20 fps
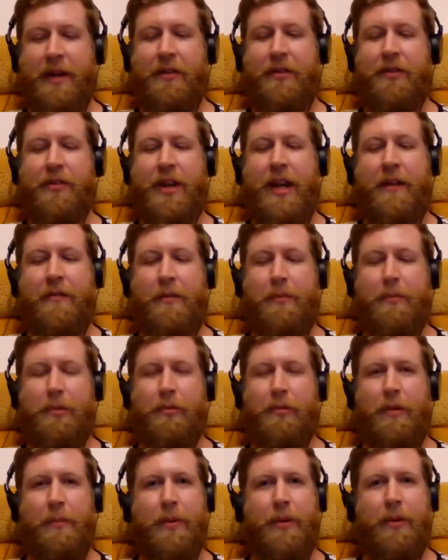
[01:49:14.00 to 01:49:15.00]

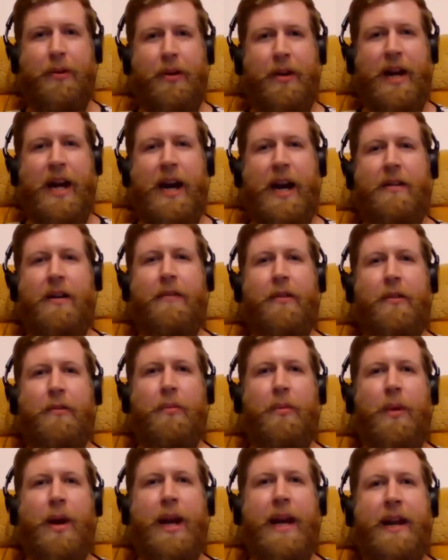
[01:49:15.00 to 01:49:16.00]
conceivable report, however
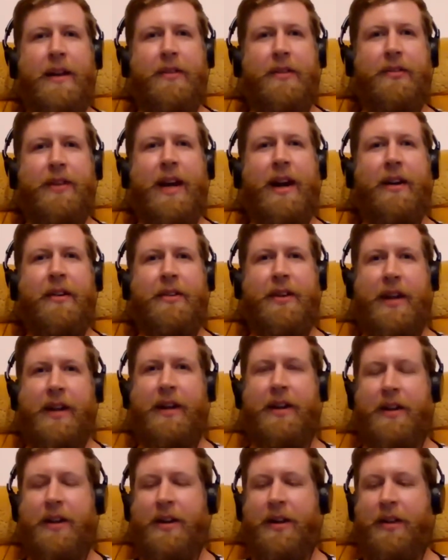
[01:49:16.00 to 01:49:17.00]
weird
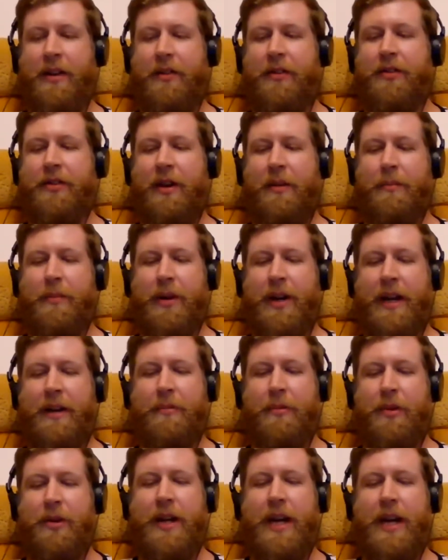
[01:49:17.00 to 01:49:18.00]
sounding, that somebody
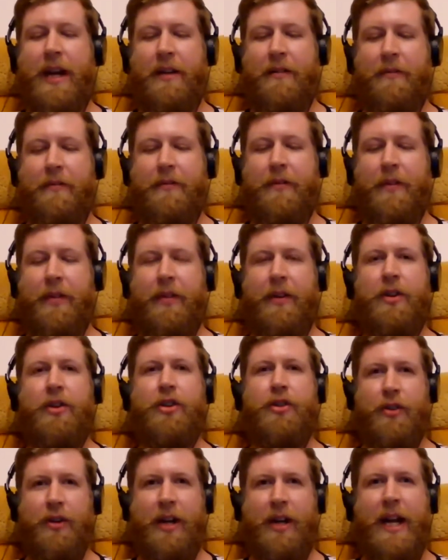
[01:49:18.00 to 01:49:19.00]
would give that
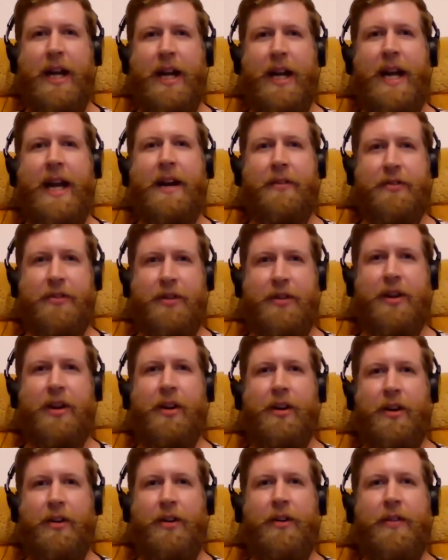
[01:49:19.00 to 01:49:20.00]
should lead us to
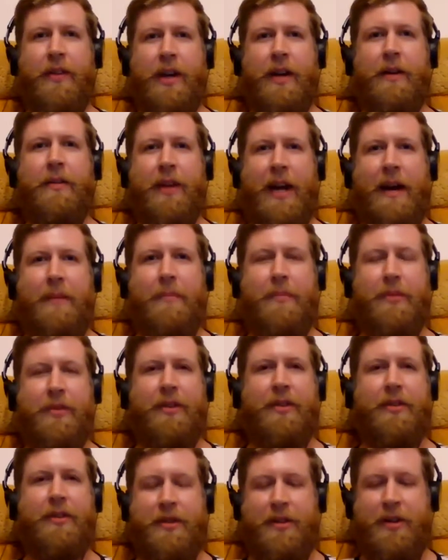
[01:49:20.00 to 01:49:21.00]
conclude that it was
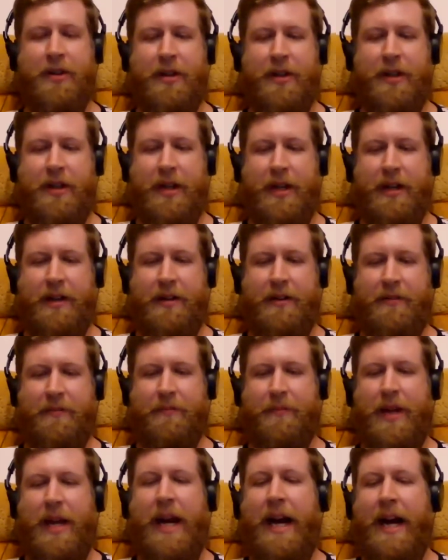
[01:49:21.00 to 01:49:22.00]
absent.
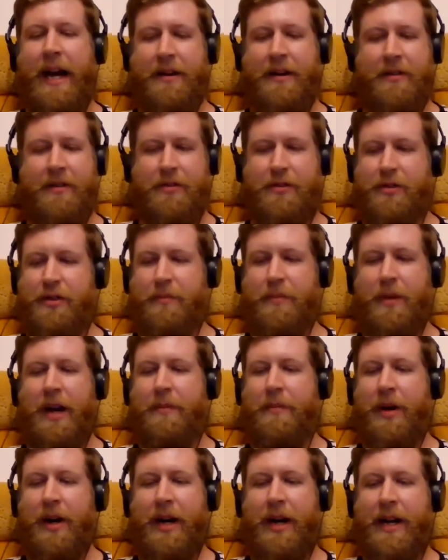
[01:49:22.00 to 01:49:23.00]
Um, and to my
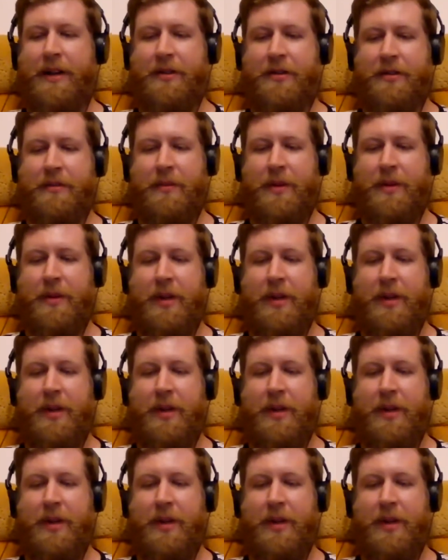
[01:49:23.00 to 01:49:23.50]
mind,